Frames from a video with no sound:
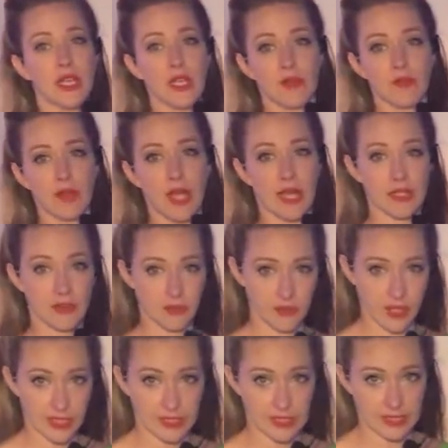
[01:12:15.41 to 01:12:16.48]
of kind
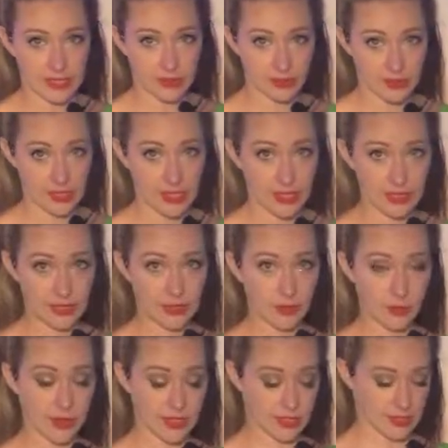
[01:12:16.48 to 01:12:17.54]
of like tilting a
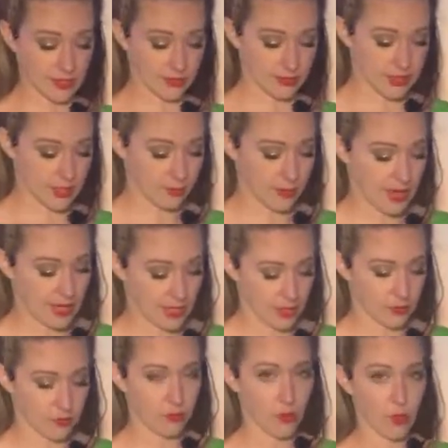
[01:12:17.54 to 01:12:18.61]
little bit, tilting back
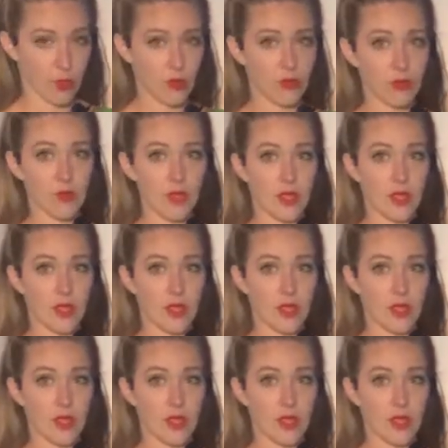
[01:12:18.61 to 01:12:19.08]
and forth.